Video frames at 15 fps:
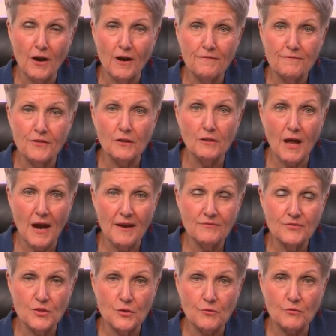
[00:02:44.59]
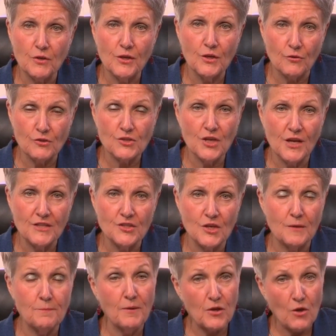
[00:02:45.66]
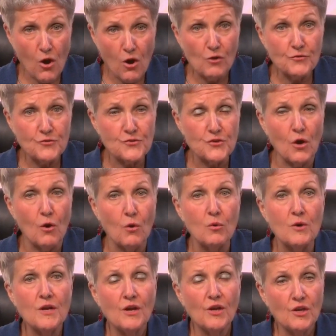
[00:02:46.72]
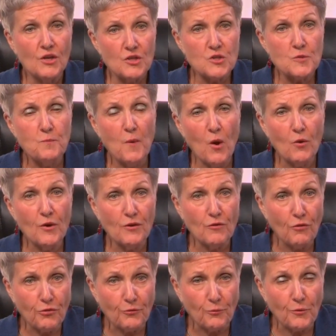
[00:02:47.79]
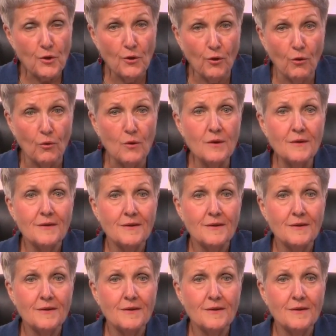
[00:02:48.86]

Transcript: of the lives you're changing, but also spoken through